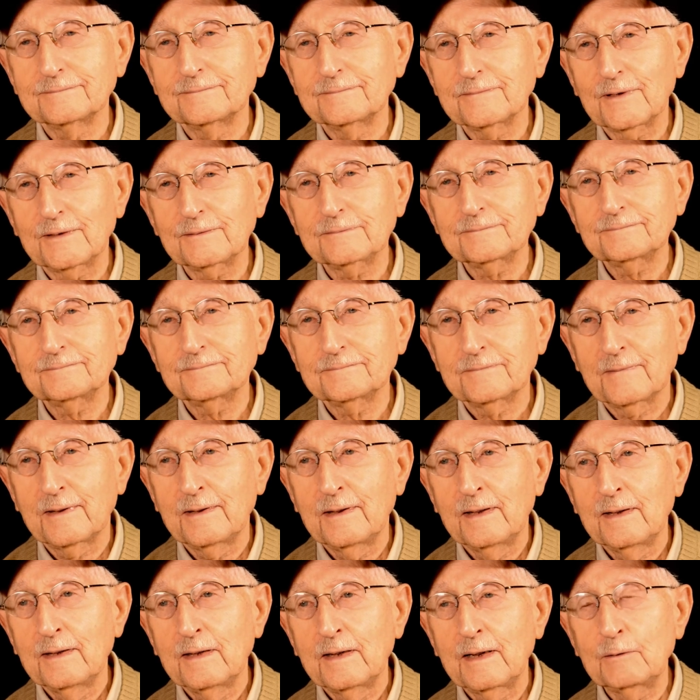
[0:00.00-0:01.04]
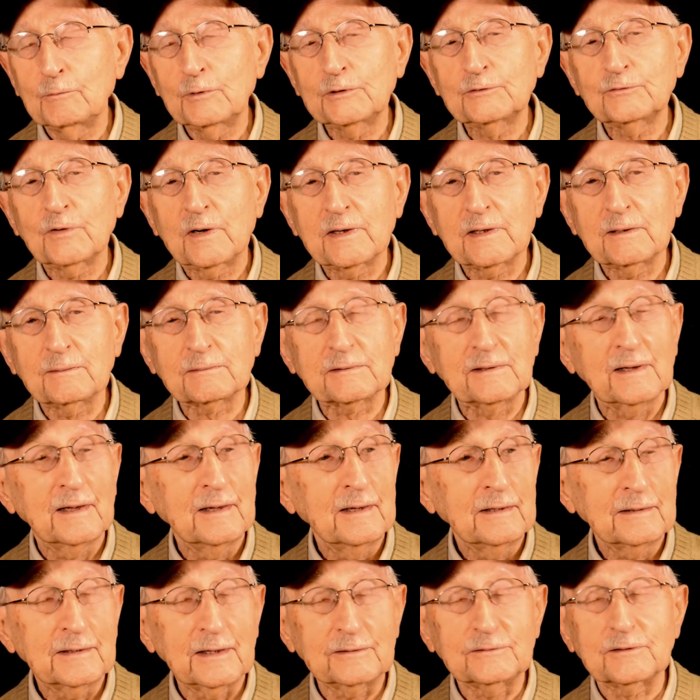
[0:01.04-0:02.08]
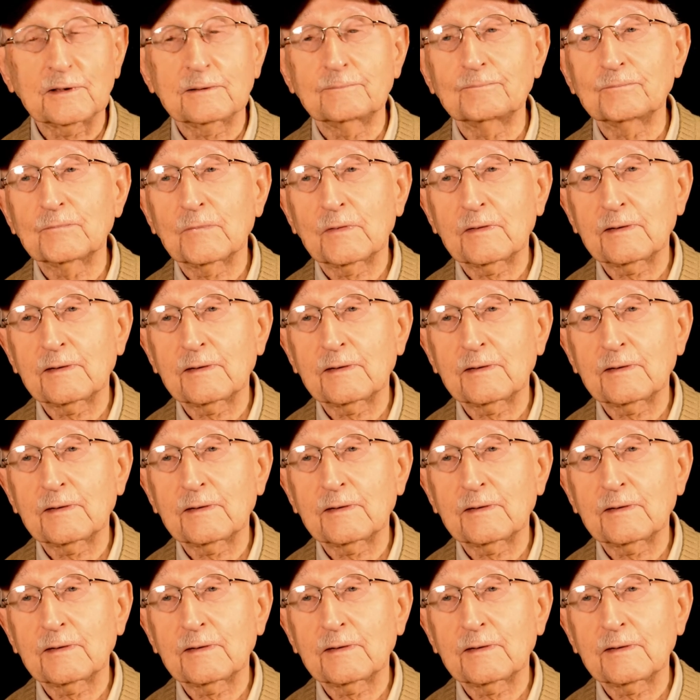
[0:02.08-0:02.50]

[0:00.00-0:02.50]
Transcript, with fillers: well, and we tried to get the